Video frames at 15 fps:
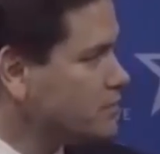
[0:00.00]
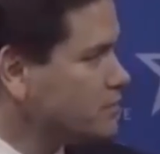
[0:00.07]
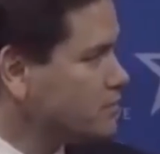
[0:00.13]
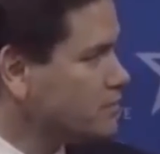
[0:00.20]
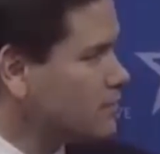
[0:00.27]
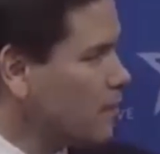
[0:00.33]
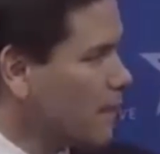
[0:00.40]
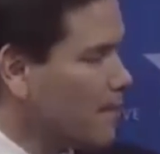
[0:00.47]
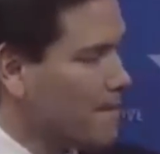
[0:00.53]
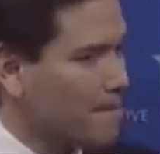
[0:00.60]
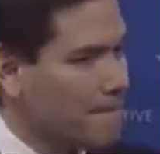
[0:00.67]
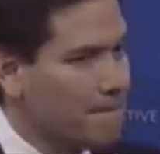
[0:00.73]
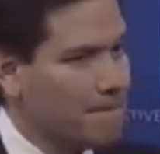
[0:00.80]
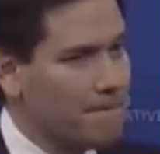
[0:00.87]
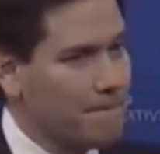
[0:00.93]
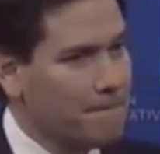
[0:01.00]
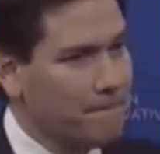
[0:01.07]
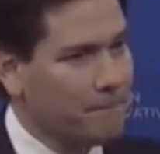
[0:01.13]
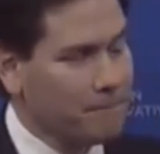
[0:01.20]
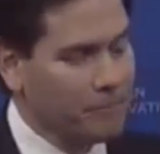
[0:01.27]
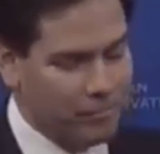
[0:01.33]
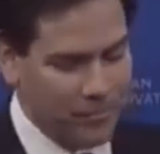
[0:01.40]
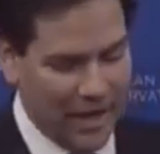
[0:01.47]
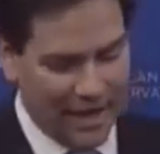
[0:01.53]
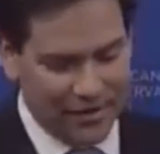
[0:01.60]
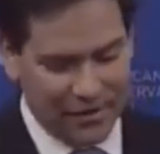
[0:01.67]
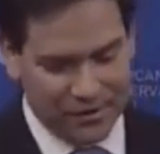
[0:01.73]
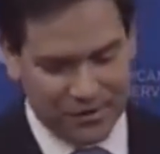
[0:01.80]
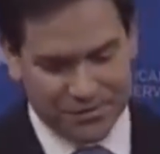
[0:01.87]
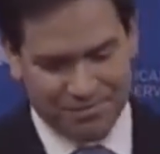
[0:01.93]
Senator Marco Rubio, ladies and
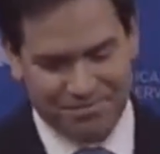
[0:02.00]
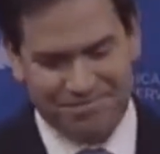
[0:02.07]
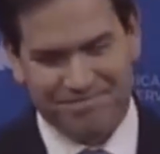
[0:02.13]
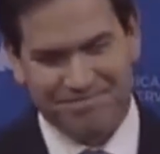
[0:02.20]
gentlemen.